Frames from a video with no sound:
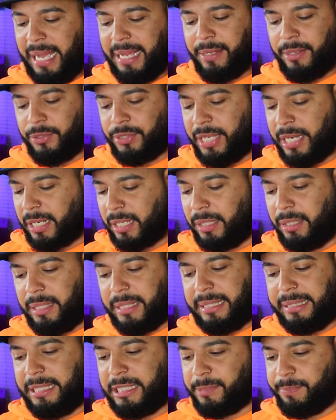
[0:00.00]
I, you take a
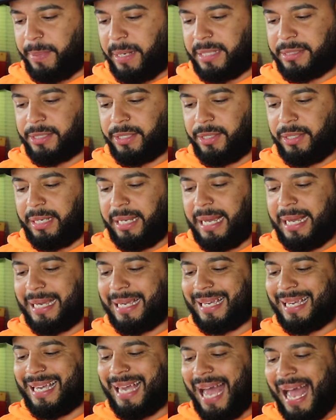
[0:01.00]
look at these bikes and you're
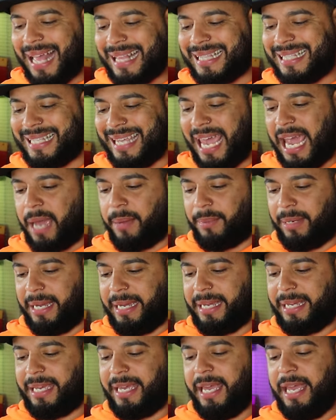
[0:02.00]
like god damn
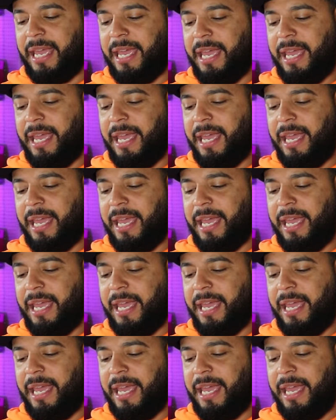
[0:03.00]
like